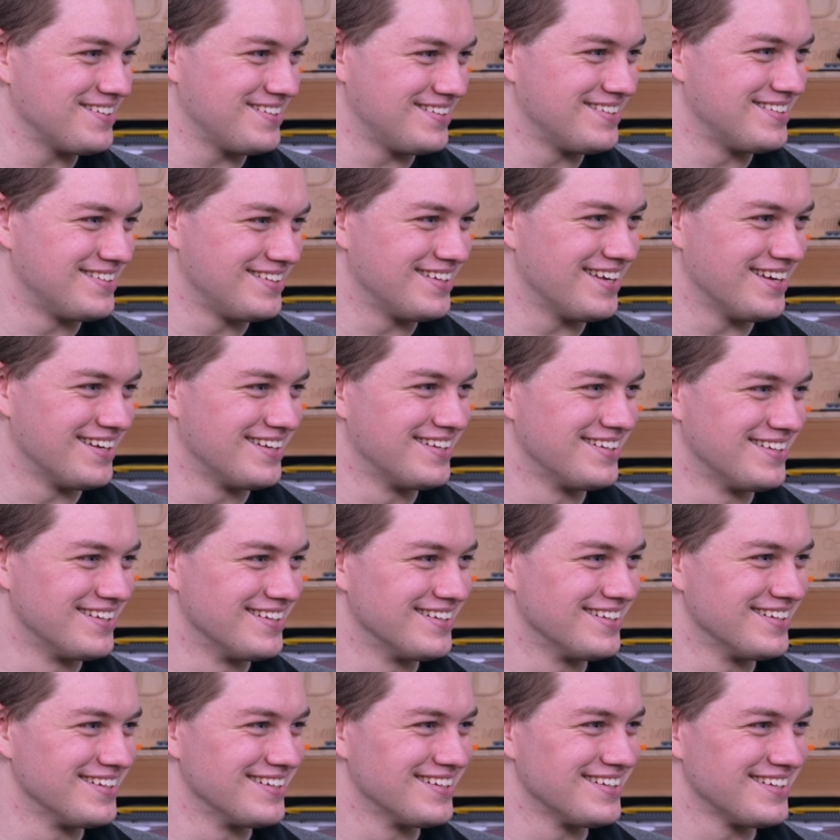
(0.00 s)

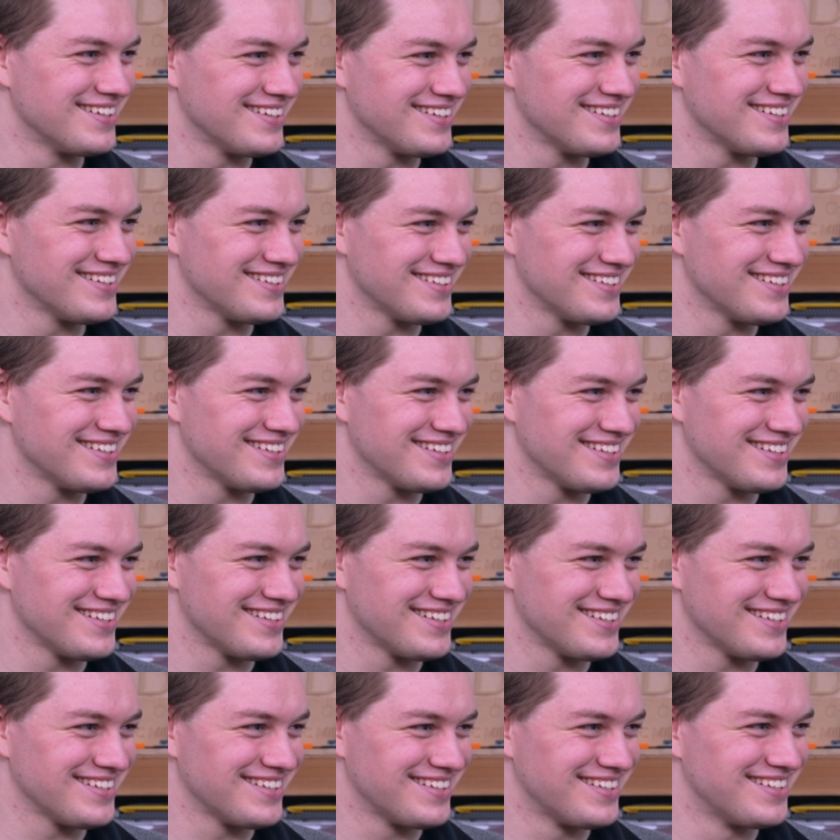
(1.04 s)

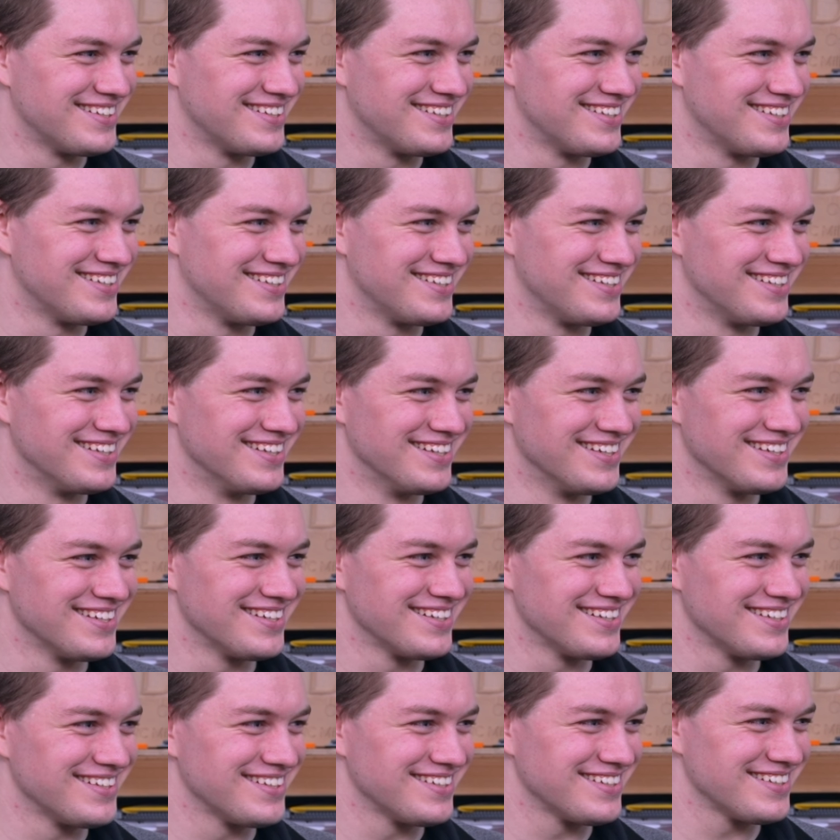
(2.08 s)

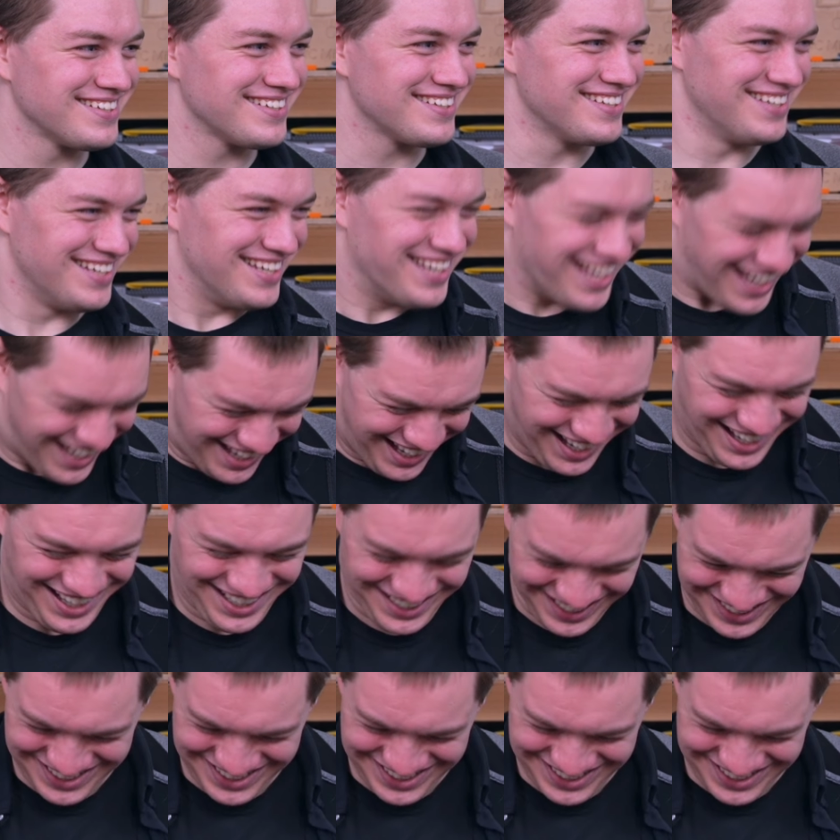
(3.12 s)
The person shown says nothing.